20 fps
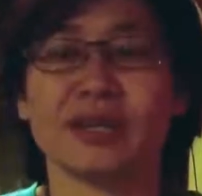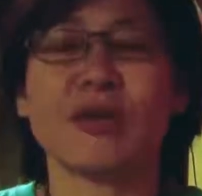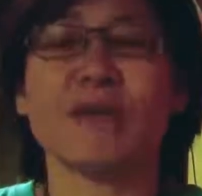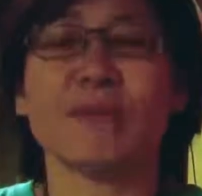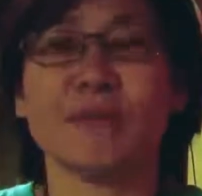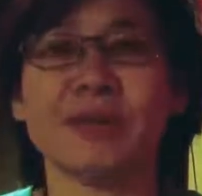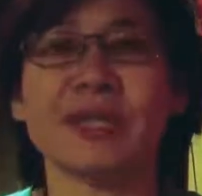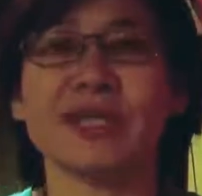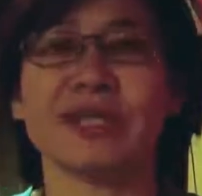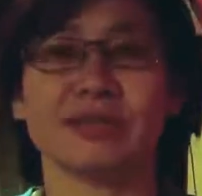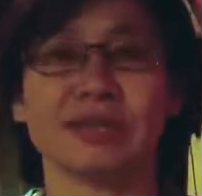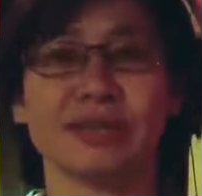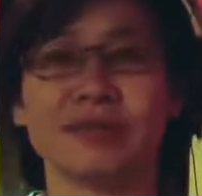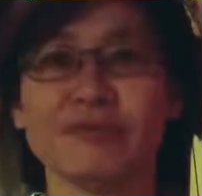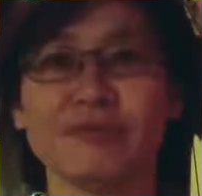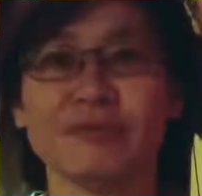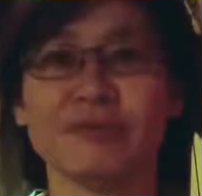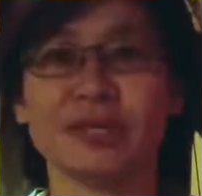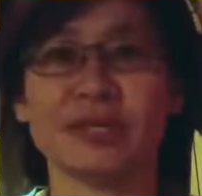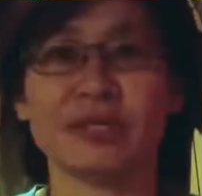complete, the
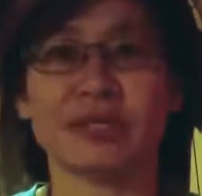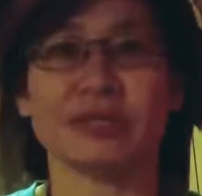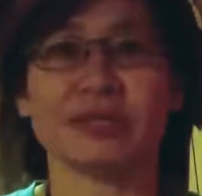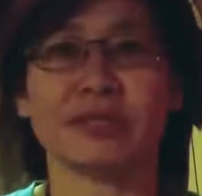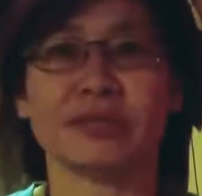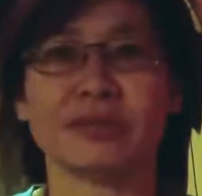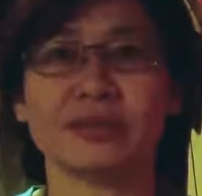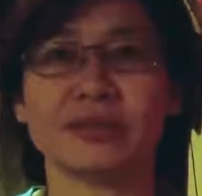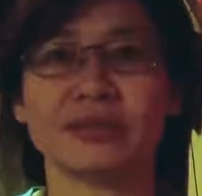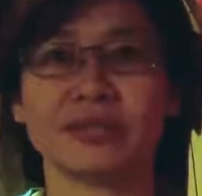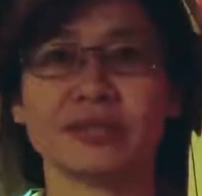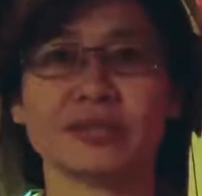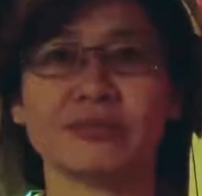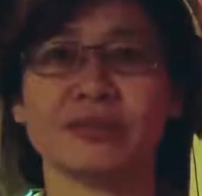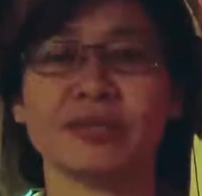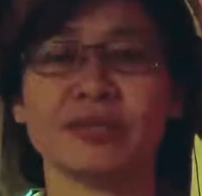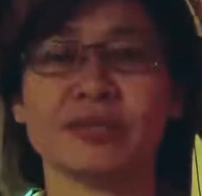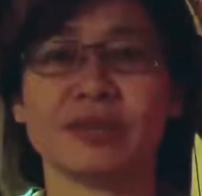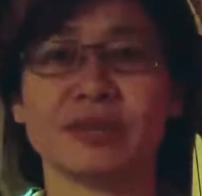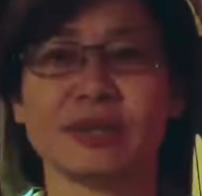information, you know, so
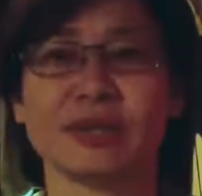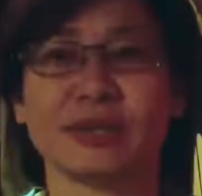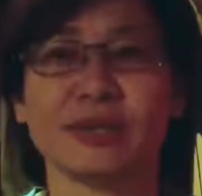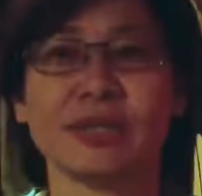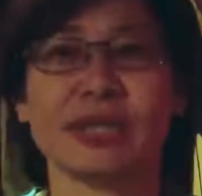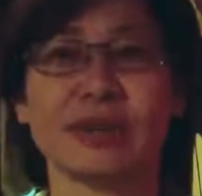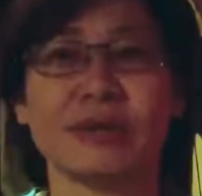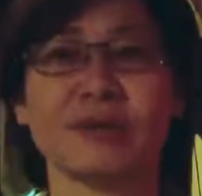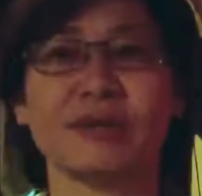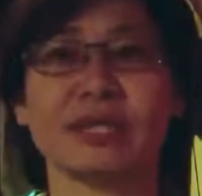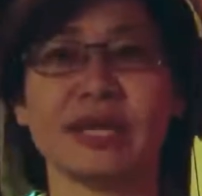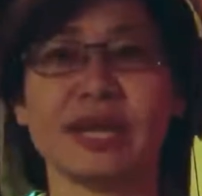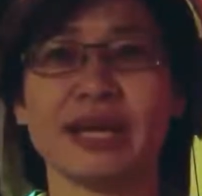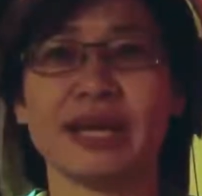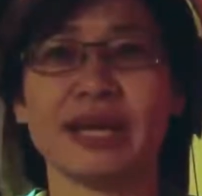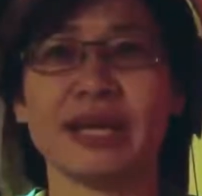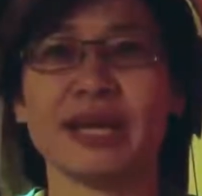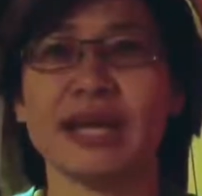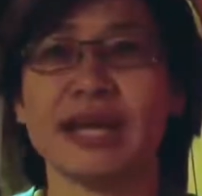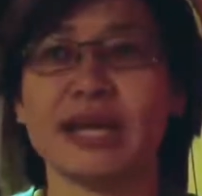we're not at all there.